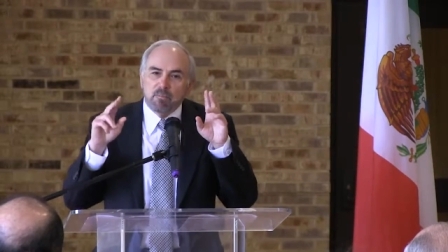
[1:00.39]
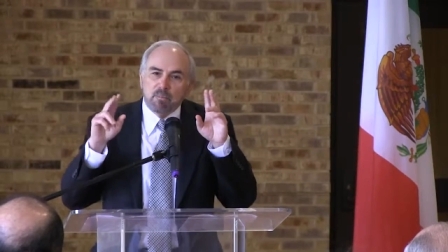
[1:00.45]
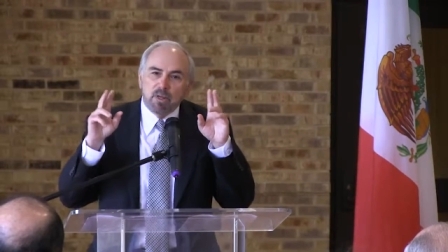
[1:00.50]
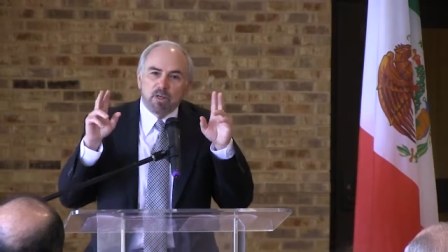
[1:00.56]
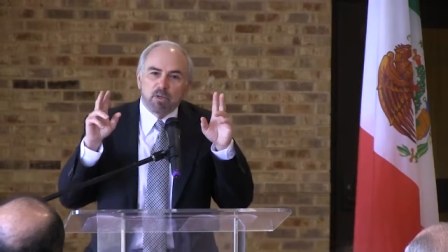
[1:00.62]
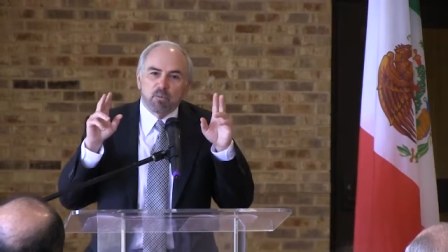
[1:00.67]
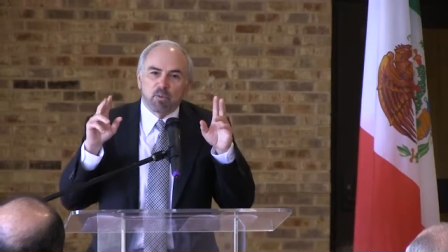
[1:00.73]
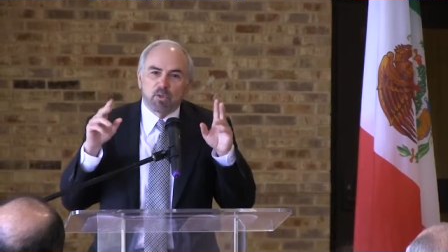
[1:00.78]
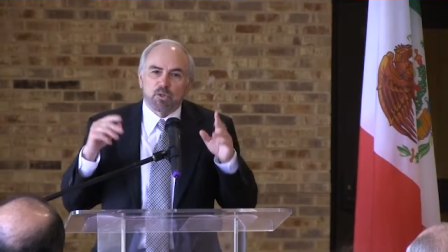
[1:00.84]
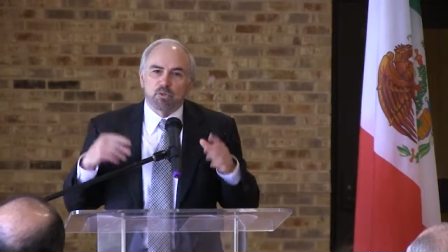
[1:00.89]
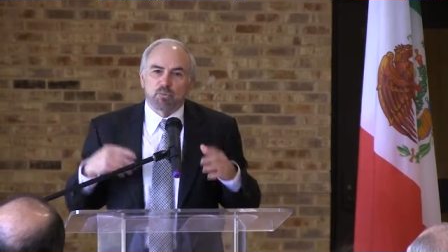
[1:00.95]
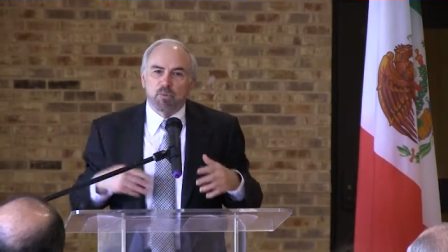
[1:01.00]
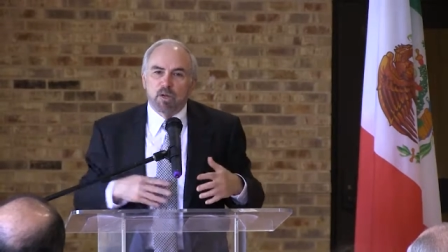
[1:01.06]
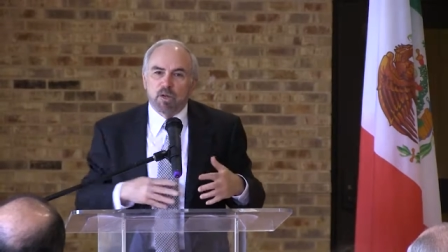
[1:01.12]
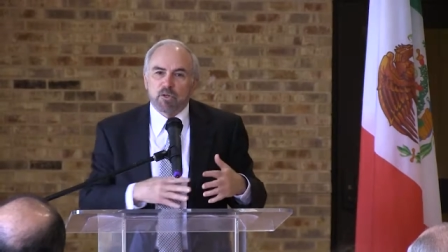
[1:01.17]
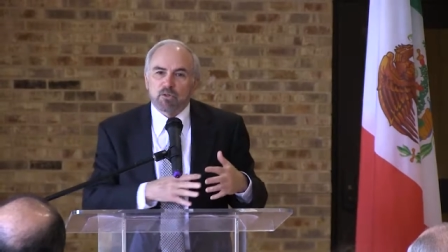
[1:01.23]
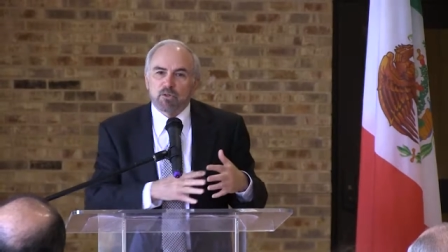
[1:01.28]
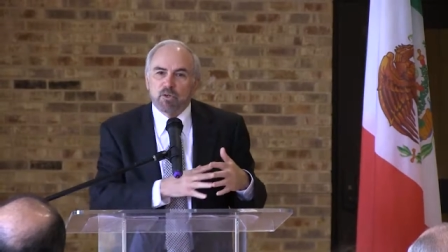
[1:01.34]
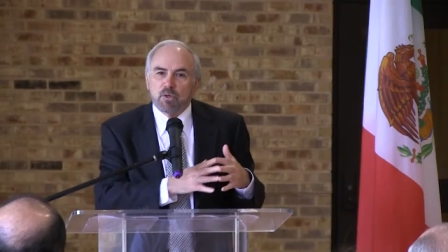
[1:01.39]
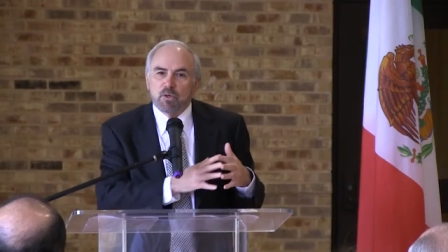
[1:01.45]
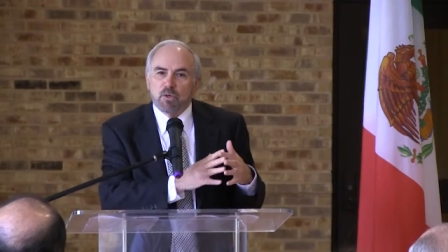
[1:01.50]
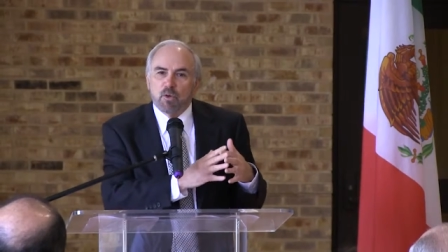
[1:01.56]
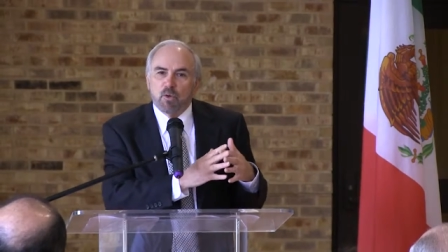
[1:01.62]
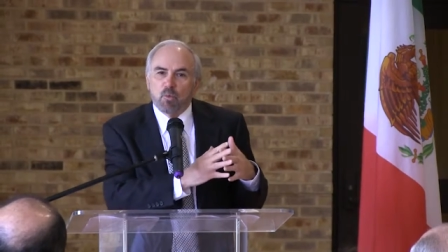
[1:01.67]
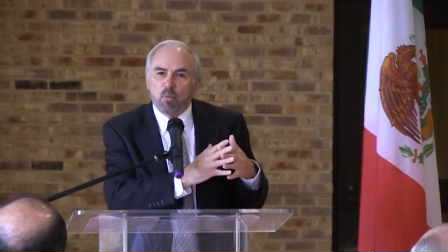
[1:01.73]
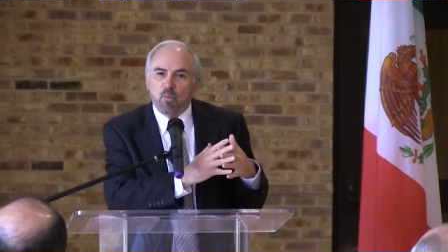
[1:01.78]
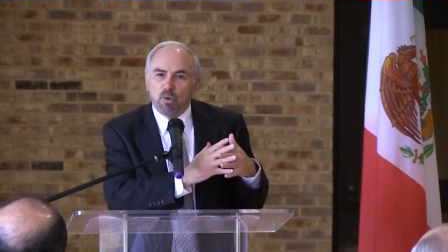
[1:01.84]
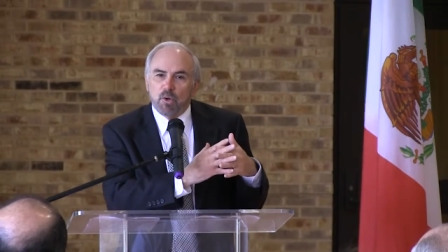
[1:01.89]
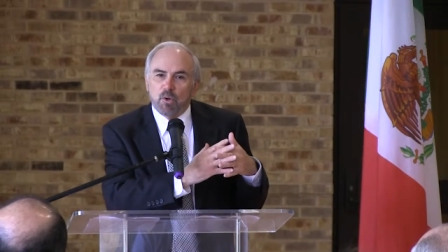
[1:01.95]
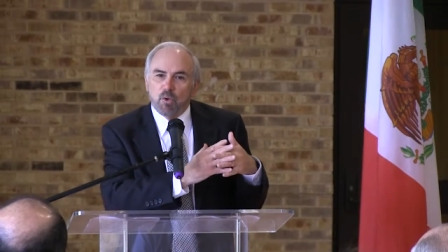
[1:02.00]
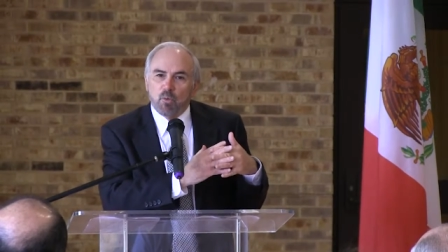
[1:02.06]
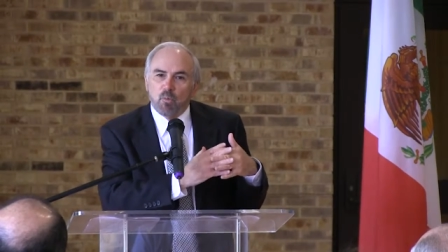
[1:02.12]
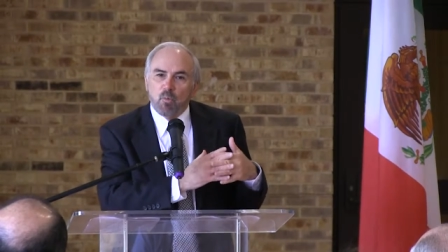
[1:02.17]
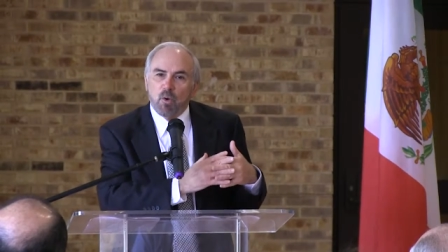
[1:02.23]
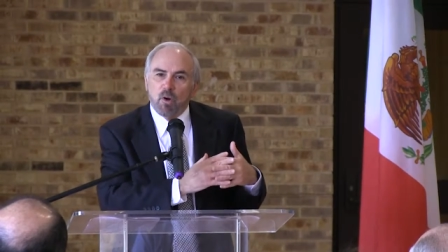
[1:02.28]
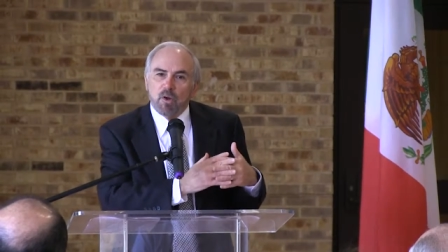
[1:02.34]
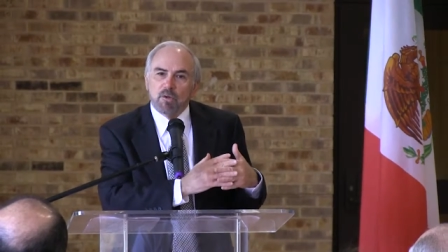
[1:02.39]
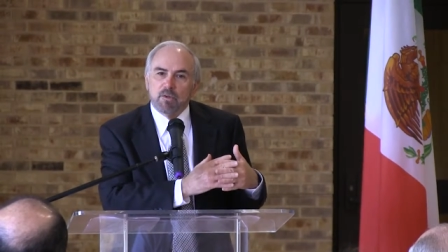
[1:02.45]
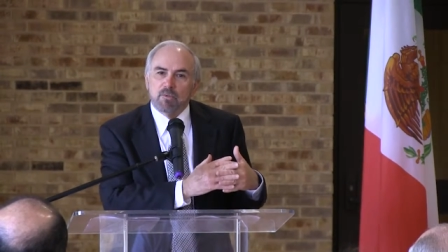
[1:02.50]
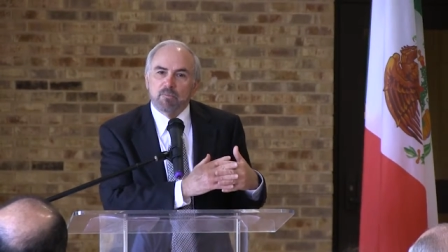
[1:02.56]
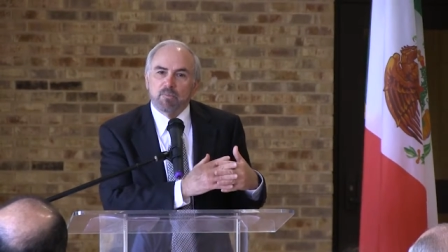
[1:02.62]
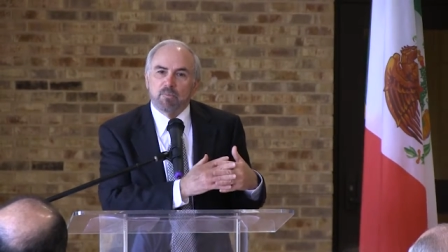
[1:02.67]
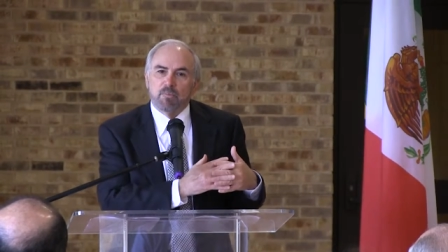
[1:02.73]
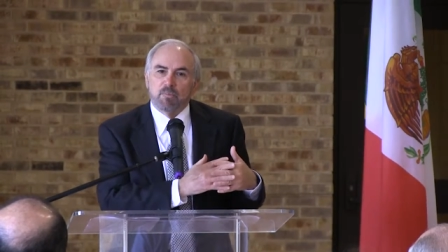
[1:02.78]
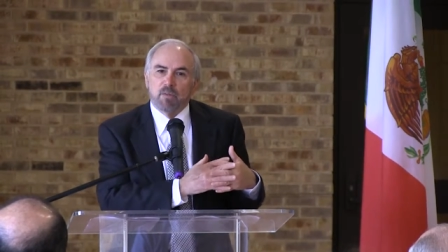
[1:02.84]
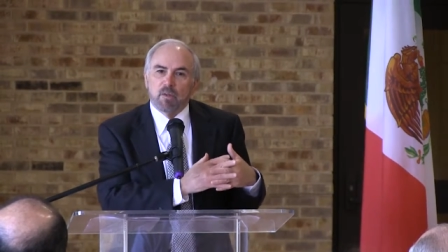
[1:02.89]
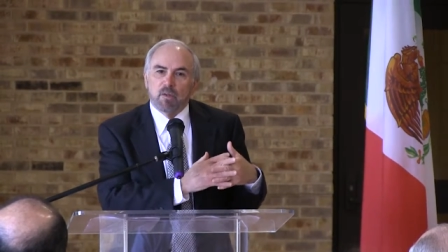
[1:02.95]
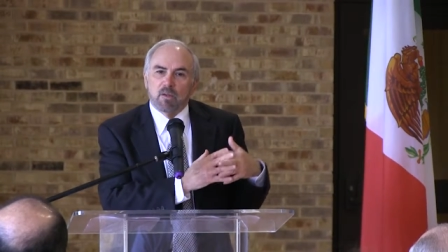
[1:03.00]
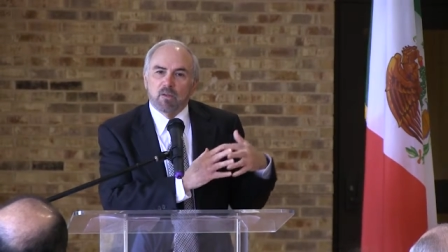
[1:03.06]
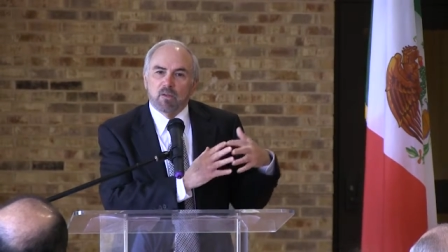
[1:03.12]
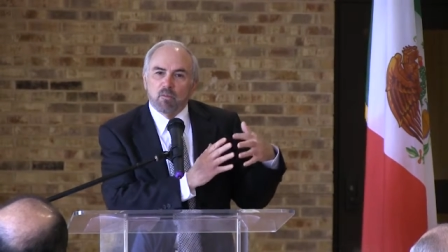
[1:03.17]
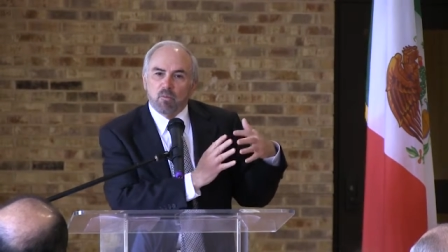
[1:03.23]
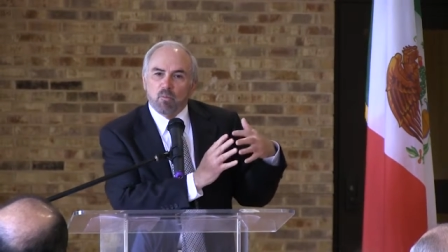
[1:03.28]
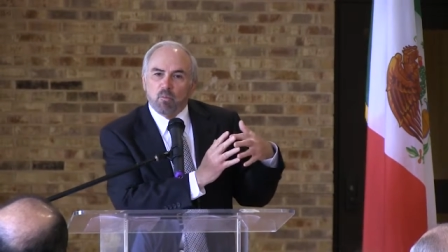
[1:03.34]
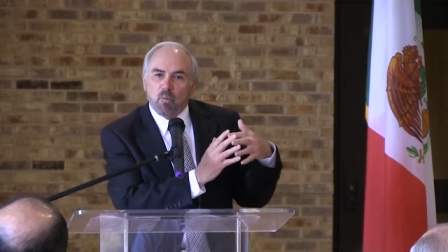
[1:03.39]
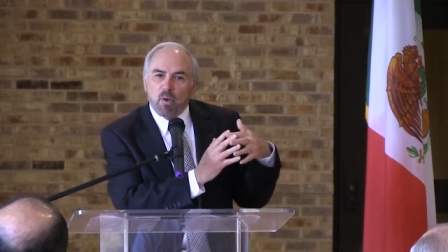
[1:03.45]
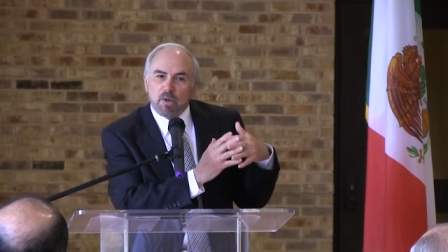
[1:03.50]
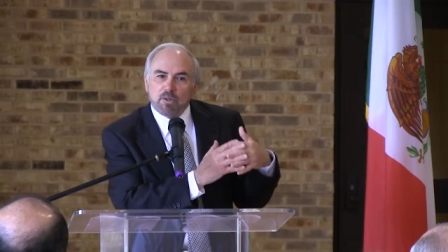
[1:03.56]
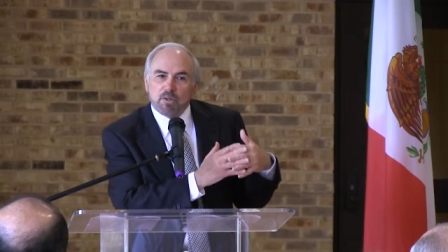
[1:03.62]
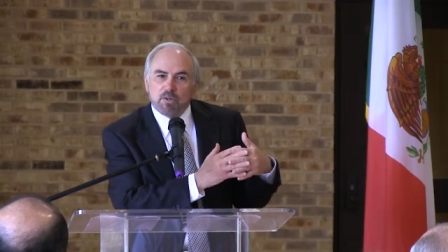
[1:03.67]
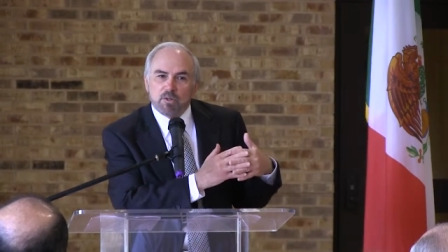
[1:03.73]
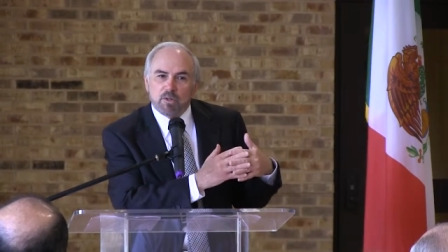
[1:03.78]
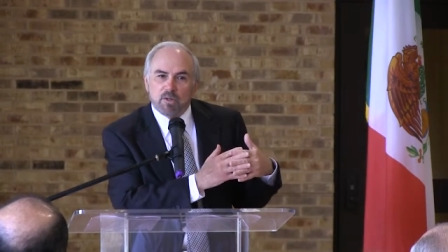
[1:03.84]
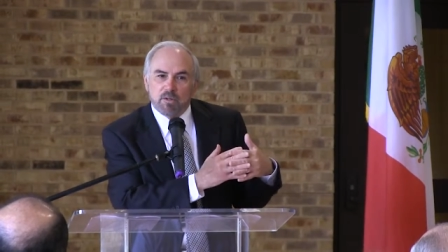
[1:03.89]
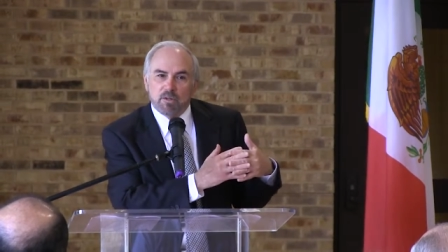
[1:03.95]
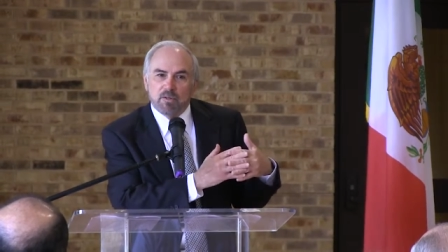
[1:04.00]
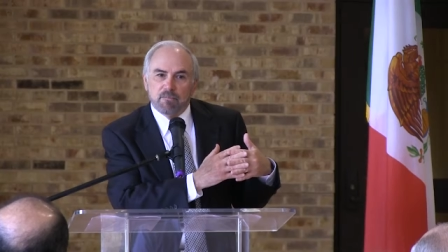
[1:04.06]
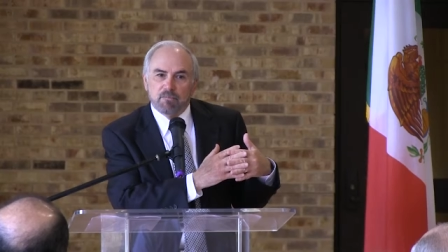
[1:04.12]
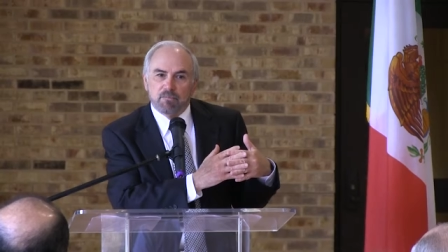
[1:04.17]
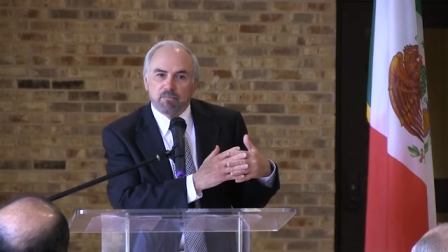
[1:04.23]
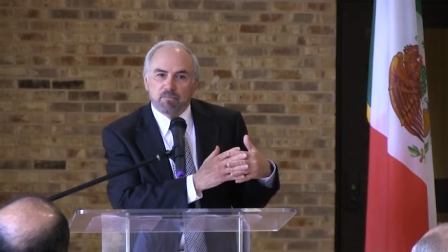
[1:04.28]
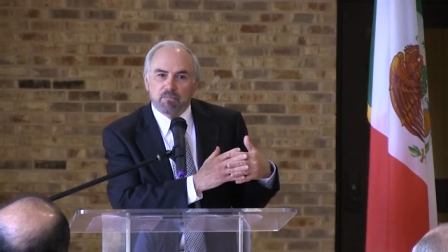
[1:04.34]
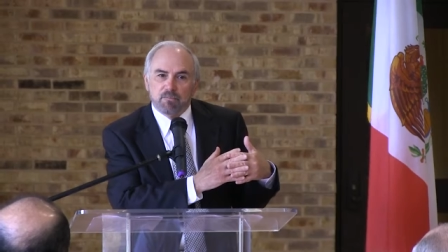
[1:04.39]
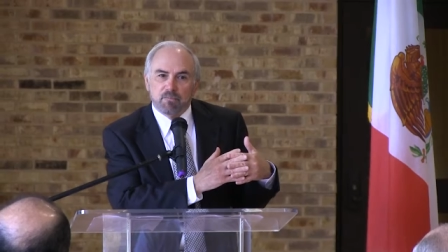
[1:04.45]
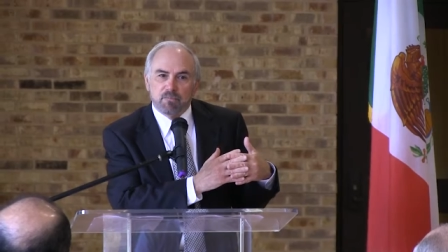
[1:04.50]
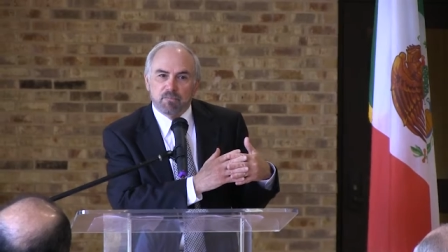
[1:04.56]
UTRGV President Guy Bailey took the opportunity to announce the university's plans